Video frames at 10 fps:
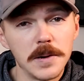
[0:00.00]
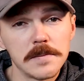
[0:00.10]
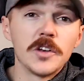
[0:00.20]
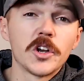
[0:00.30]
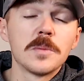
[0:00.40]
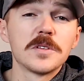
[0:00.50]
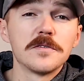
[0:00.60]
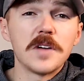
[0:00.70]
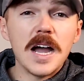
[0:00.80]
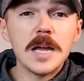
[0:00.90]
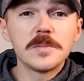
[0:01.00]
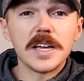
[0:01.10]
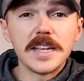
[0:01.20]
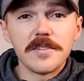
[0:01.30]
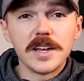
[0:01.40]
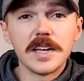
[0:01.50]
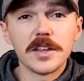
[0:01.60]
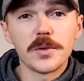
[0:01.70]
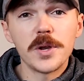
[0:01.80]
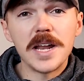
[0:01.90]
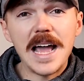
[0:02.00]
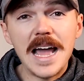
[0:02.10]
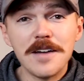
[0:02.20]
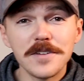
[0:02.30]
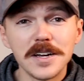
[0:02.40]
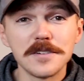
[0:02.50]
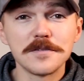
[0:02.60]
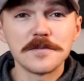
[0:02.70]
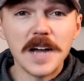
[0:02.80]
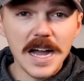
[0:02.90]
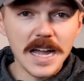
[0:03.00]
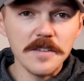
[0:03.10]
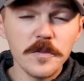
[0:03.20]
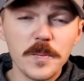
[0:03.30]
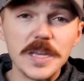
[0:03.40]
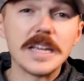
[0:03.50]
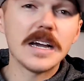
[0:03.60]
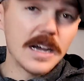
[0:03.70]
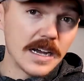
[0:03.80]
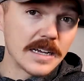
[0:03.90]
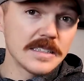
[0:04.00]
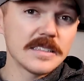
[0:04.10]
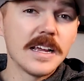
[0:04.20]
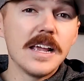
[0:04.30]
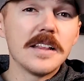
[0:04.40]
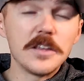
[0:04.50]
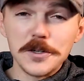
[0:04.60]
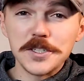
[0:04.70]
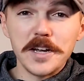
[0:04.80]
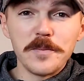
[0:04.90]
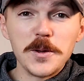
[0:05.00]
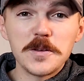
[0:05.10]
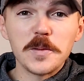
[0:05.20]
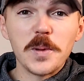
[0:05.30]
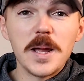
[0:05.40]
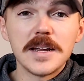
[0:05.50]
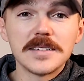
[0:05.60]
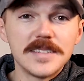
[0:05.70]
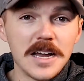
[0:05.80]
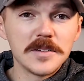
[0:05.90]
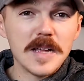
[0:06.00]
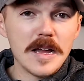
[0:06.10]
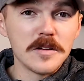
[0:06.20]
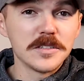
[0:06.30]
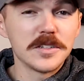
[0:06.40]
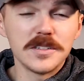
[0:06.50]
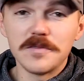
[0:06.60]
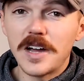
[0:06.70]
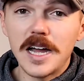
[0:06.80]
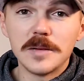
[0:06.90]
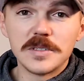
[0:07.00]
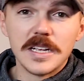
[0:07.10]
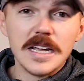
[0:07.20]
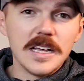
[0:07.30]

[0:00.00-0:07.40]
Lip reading: about. In terms of vibes, I give it a 3.5 out of 5 because they usually have music playing, it's downtown, it's good vibes.